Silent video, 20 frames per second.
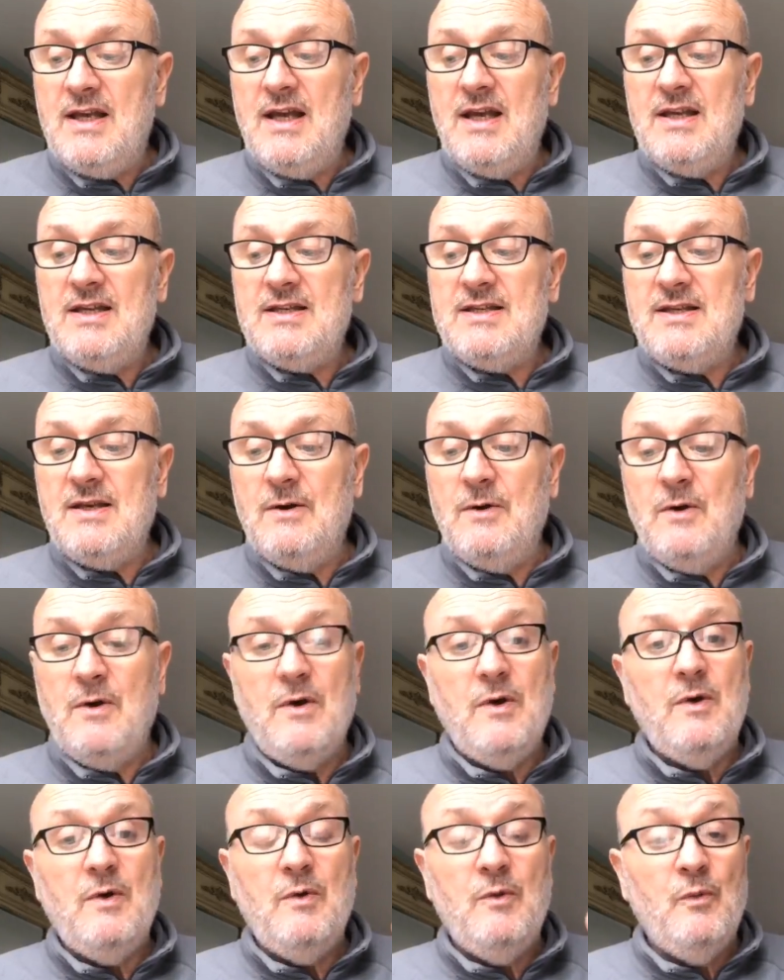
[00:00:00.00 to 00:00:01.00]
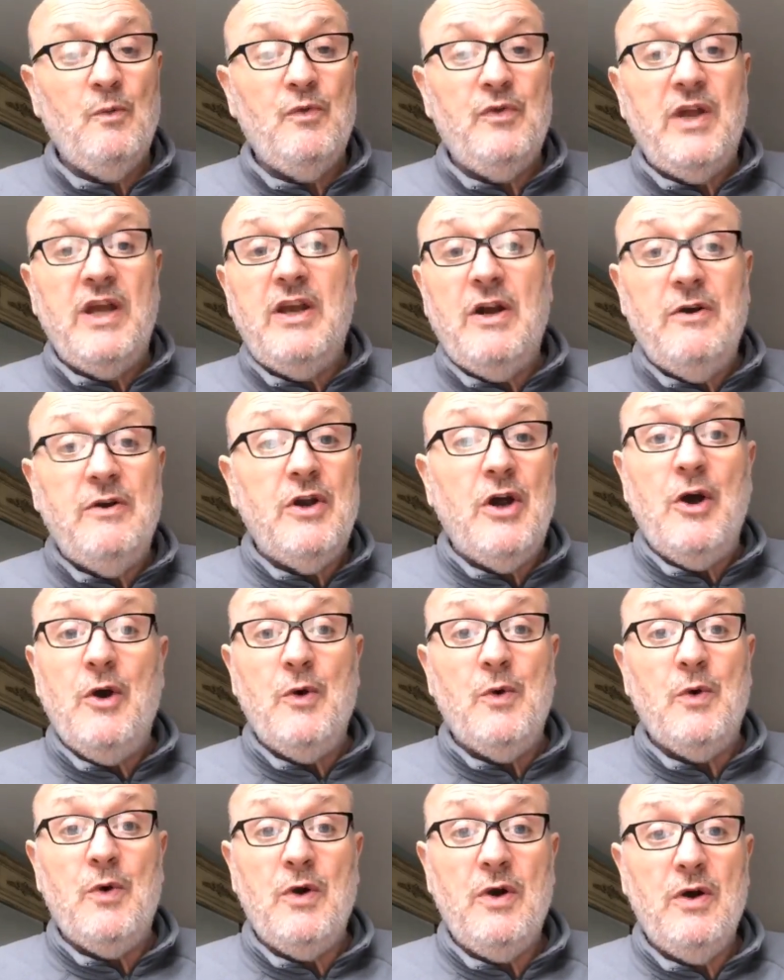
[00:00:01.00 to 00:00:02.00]
So they don't
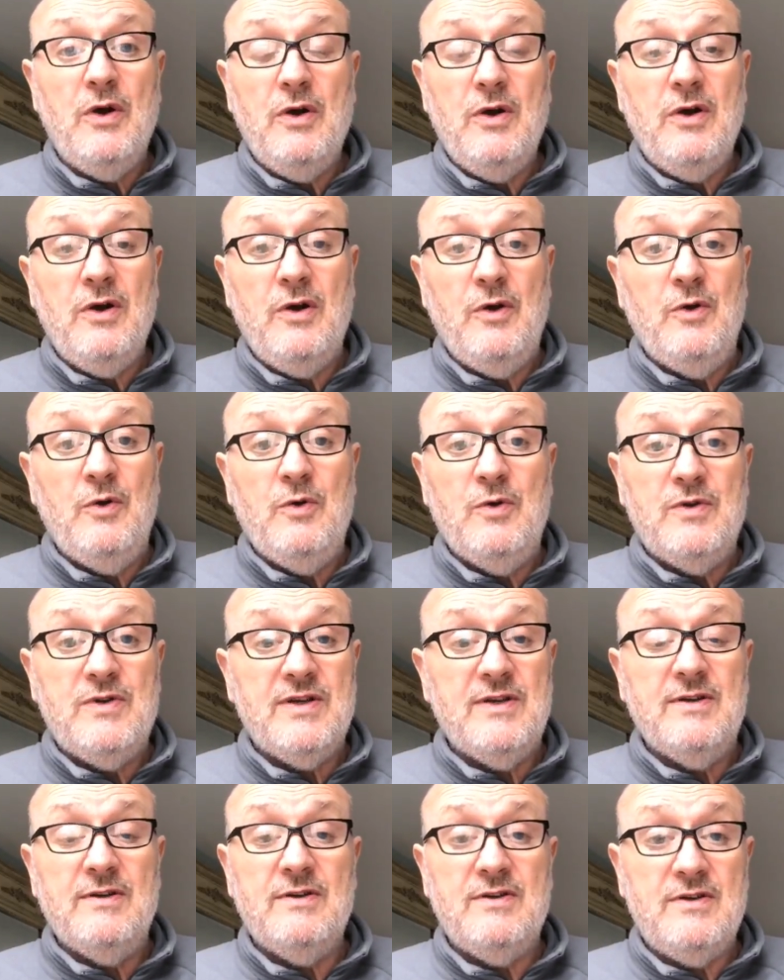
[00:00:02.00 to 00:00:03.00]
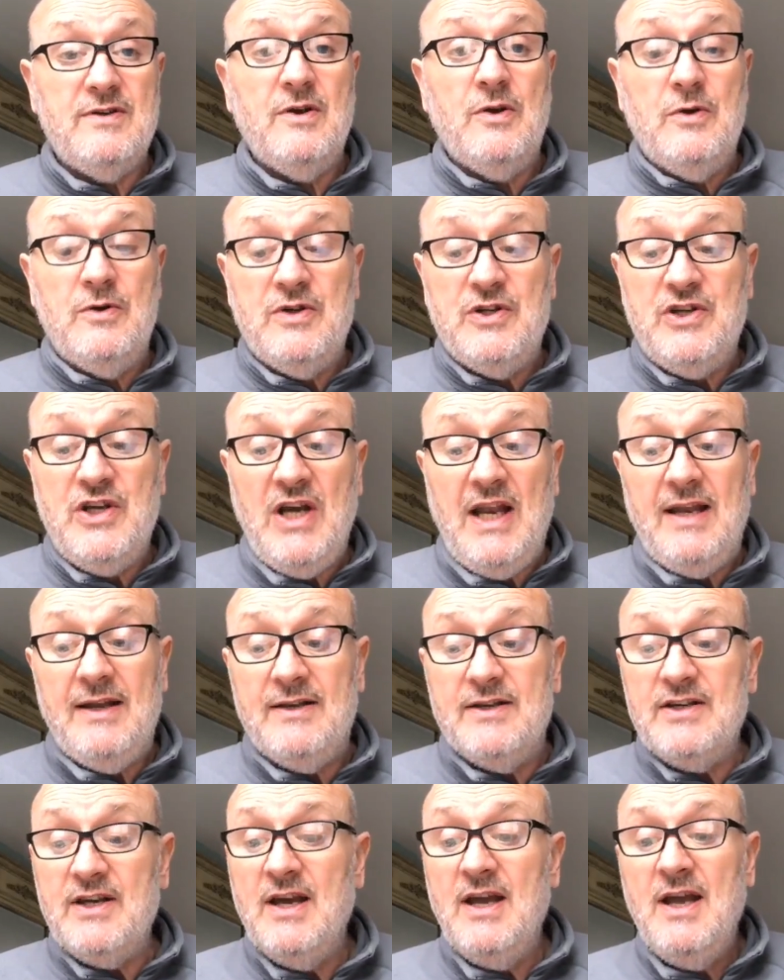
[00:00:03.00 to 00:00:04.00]
know who to
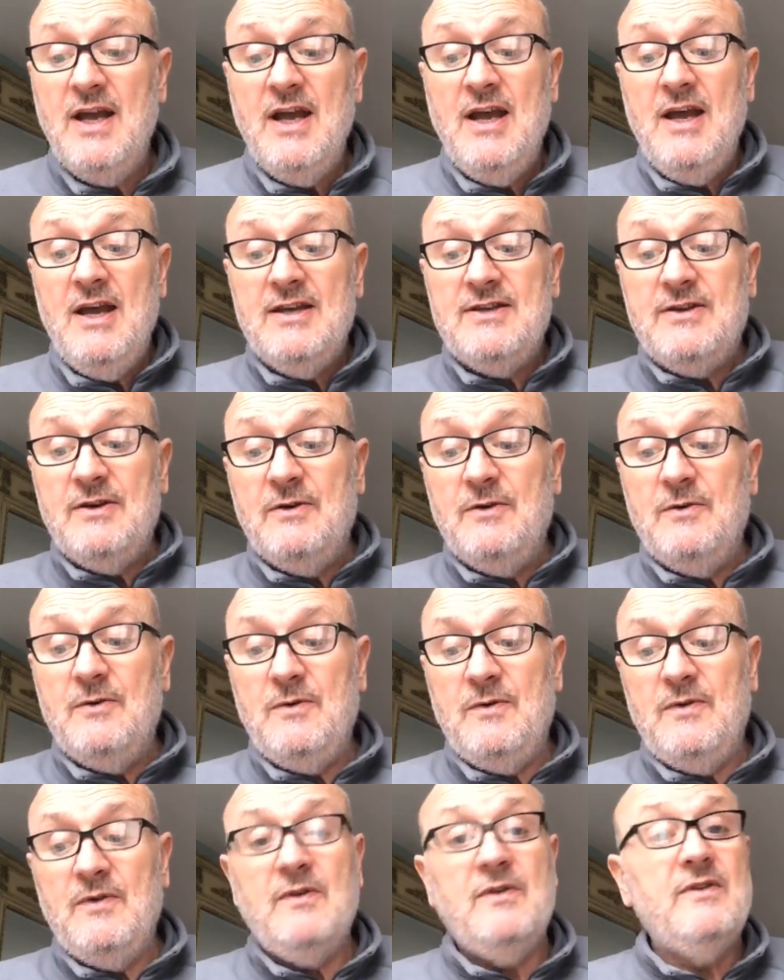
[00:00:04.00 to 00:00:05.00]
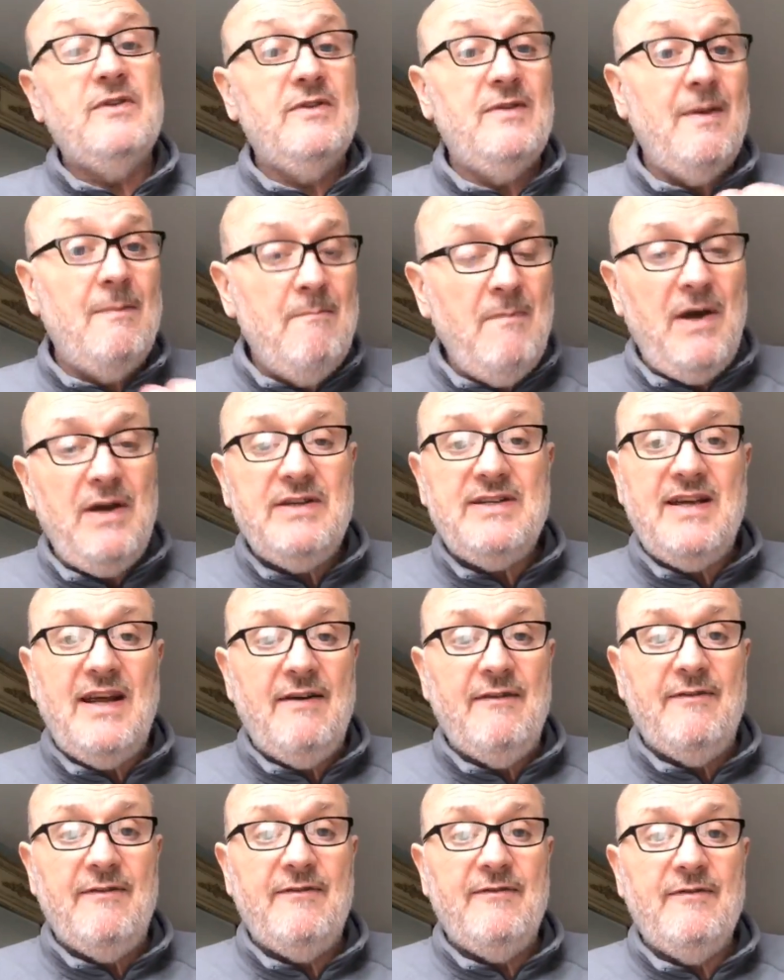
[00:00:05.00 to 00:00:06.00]
challenge. So they must
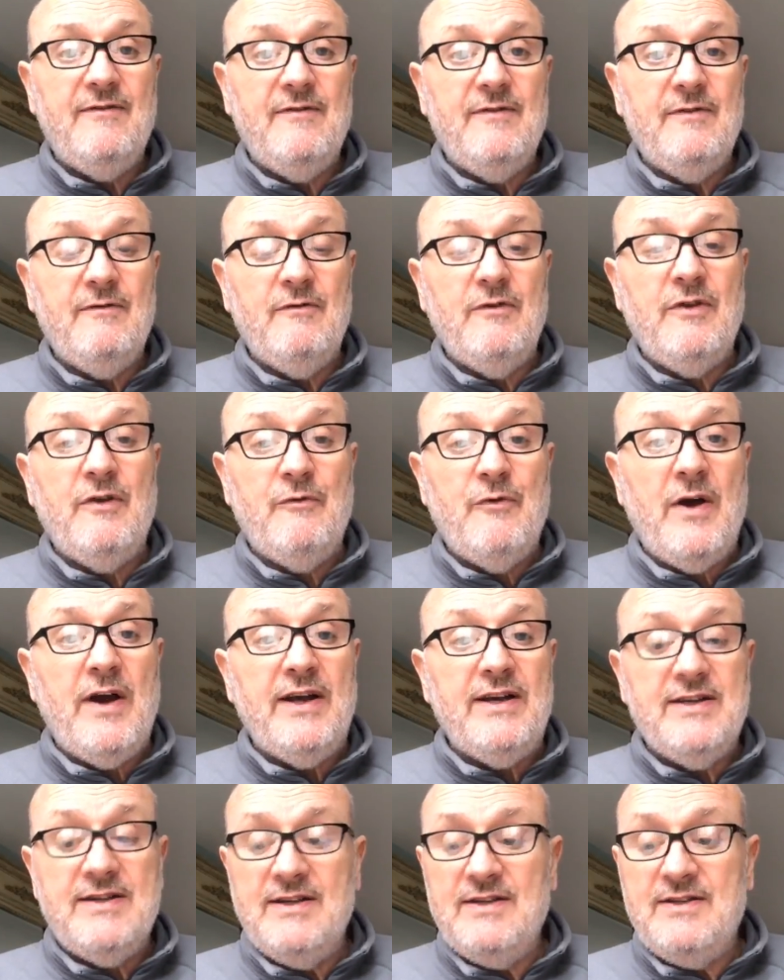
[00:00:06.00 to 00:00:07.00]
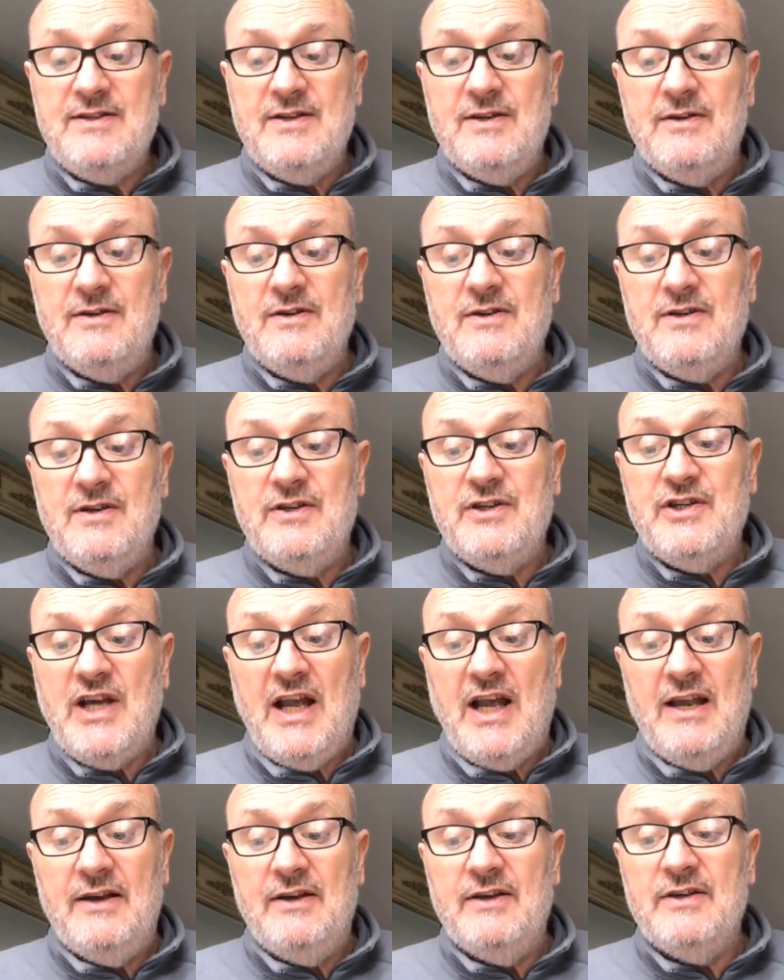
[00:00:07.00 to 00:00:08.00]
have the right to
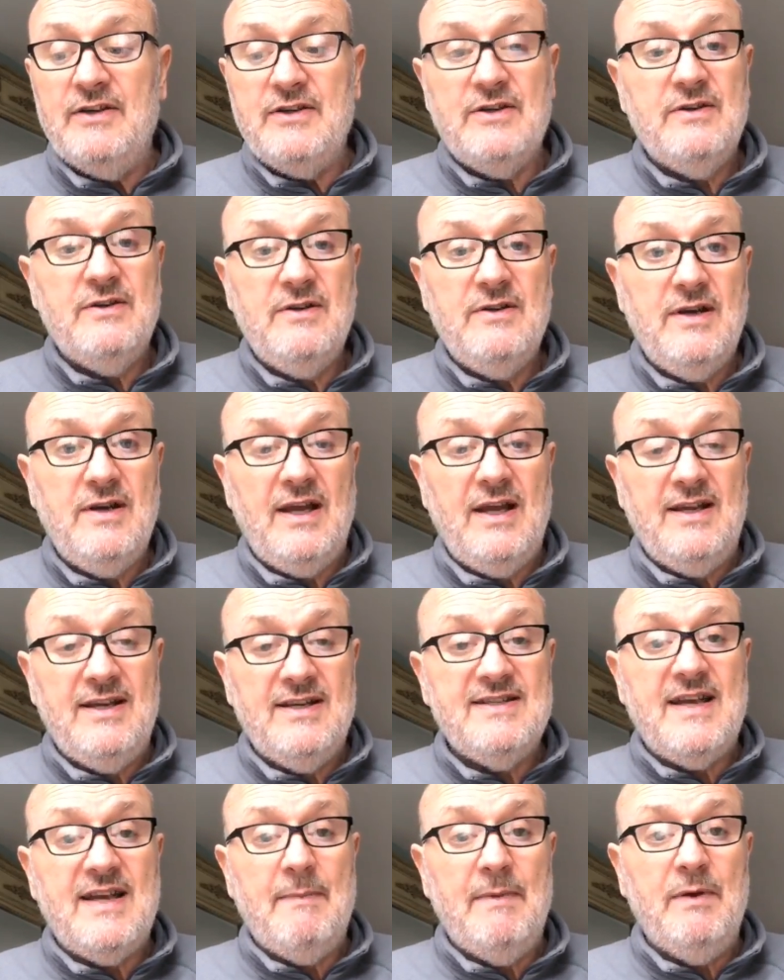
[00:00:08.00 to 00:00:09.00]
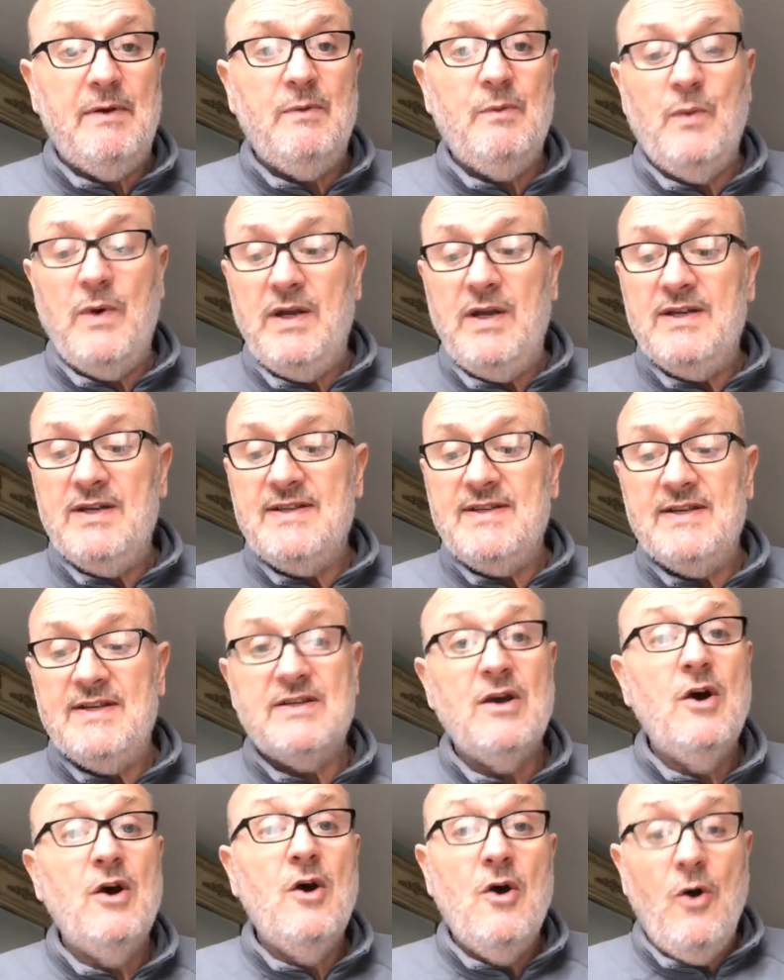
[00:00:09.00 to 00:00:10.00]
challenge and examine witnesses,
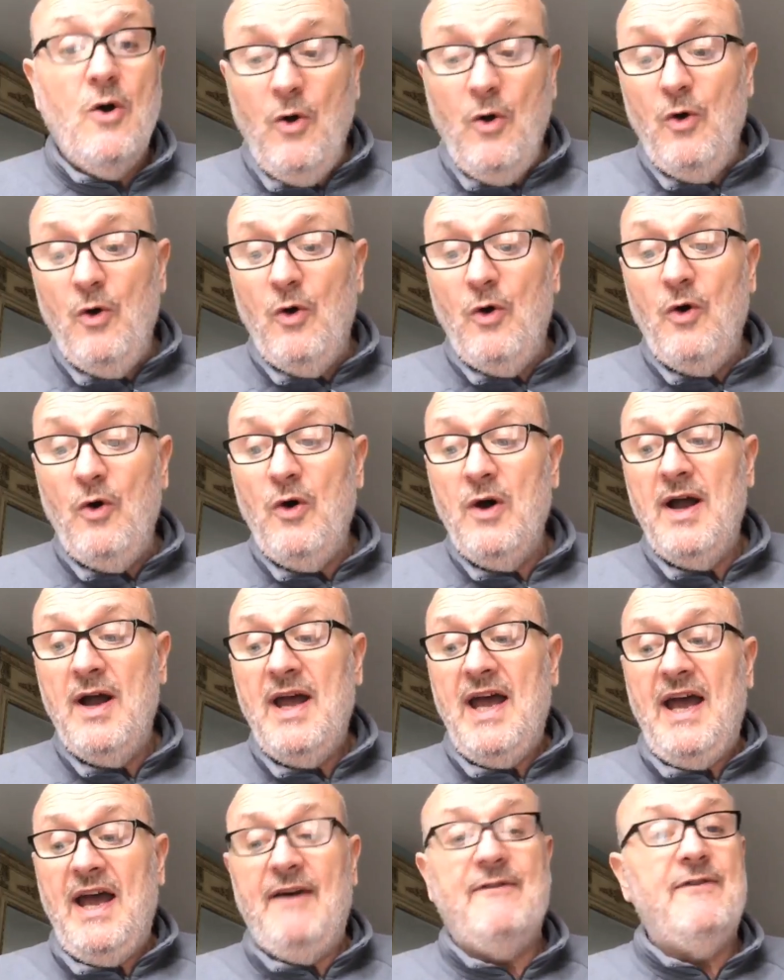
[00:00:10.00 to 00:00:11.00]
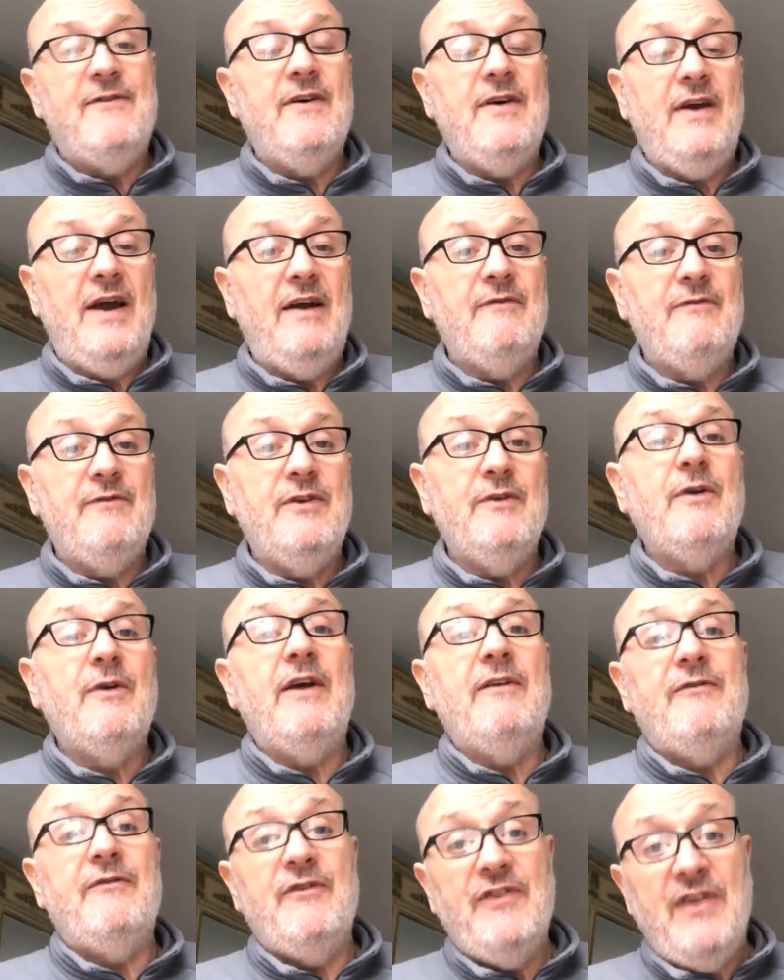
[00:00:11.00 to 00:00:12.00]
or have the
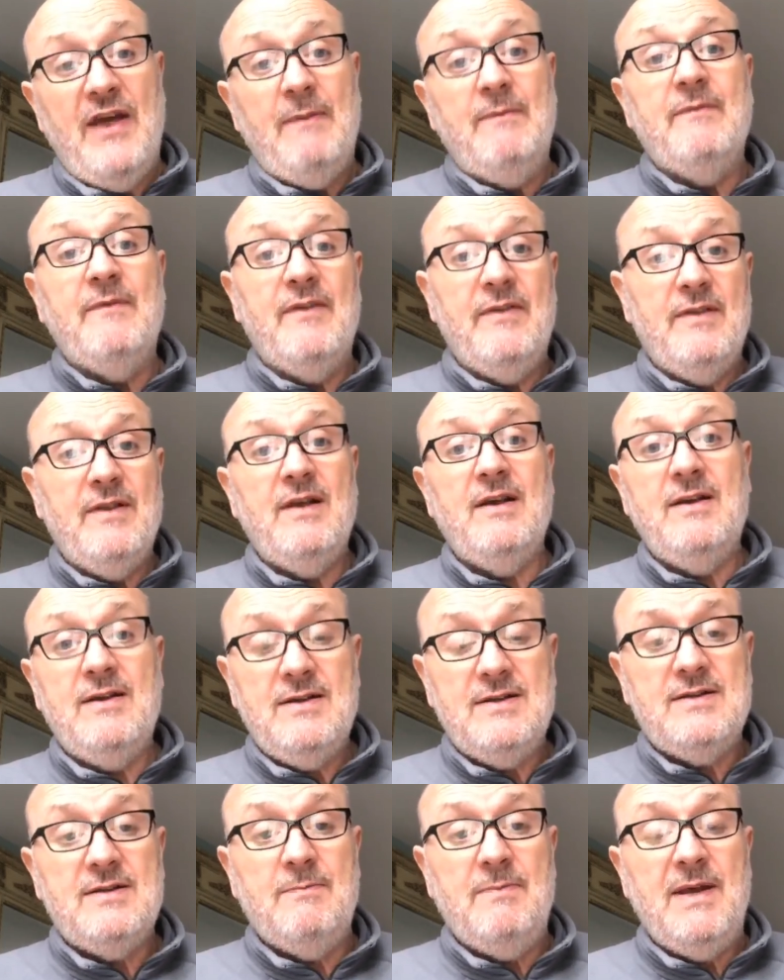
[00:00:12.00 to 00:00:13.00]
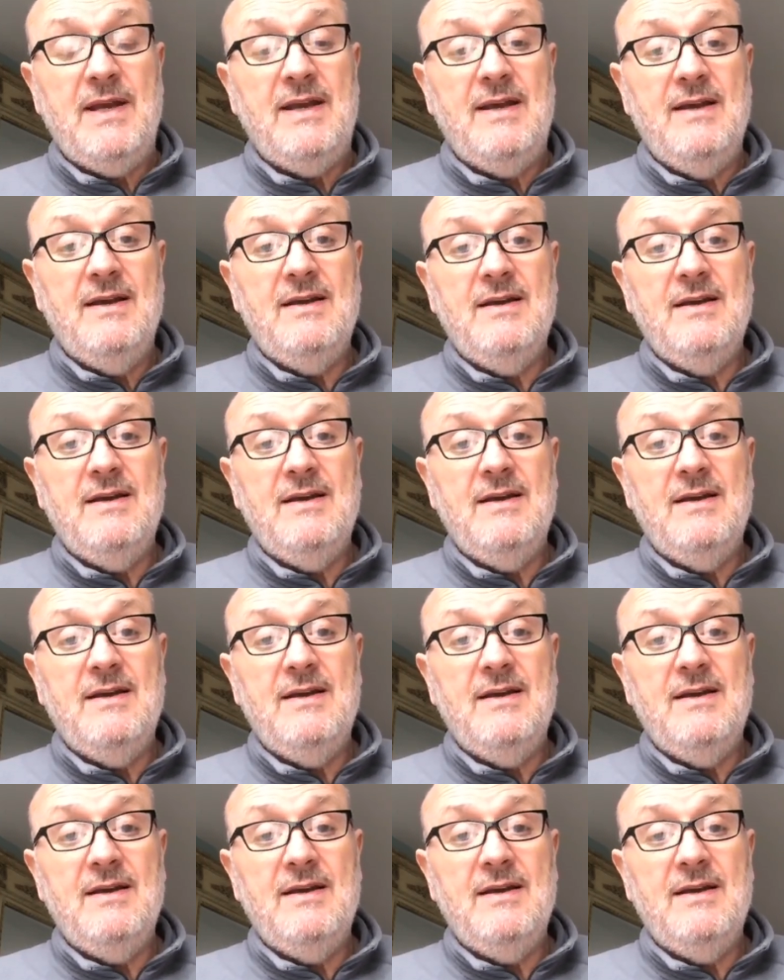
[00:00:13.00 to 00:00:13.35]
right for them to be